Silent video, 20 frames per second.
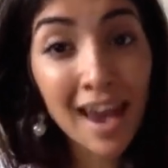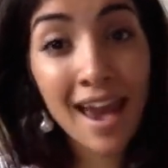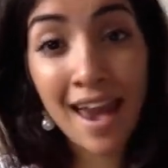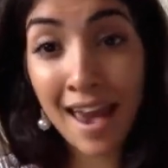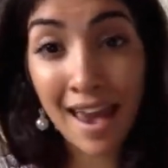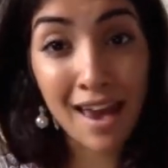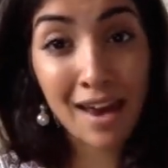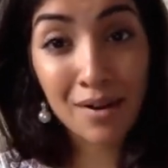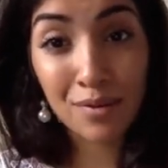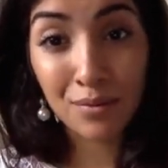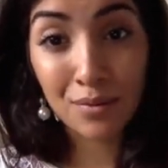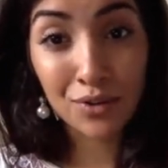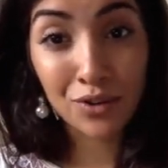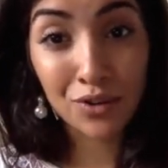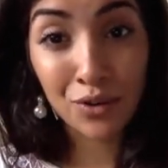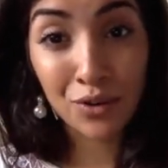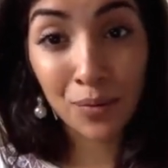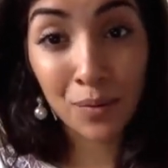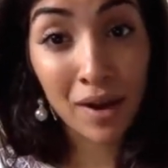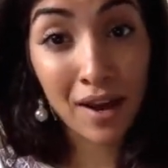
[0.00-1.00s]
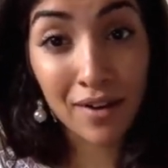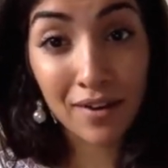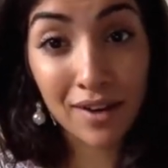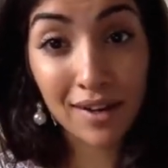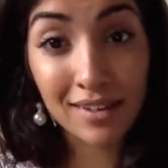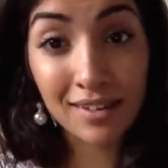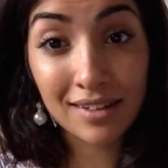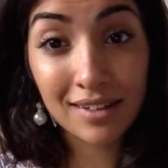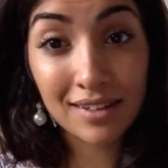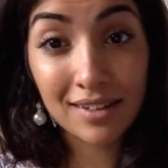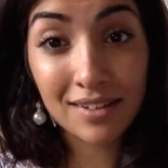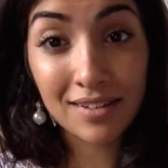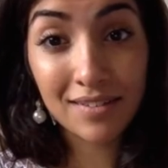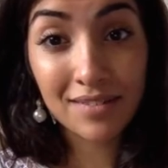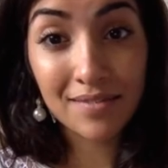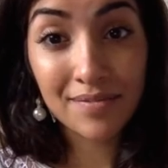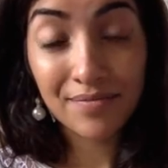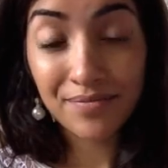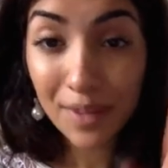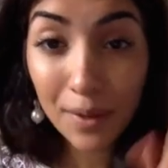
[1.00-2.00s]
care what you're wearing.
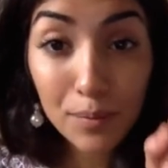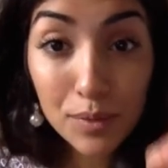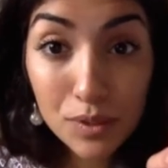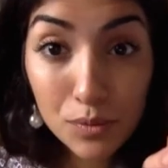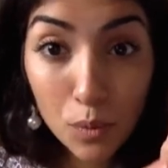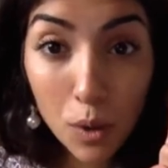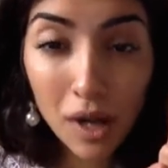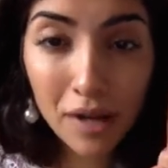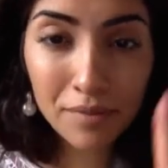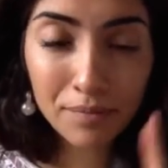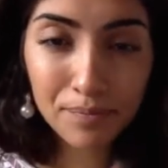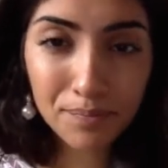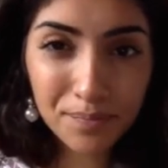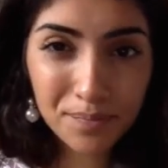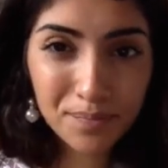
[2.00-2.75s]
That was one.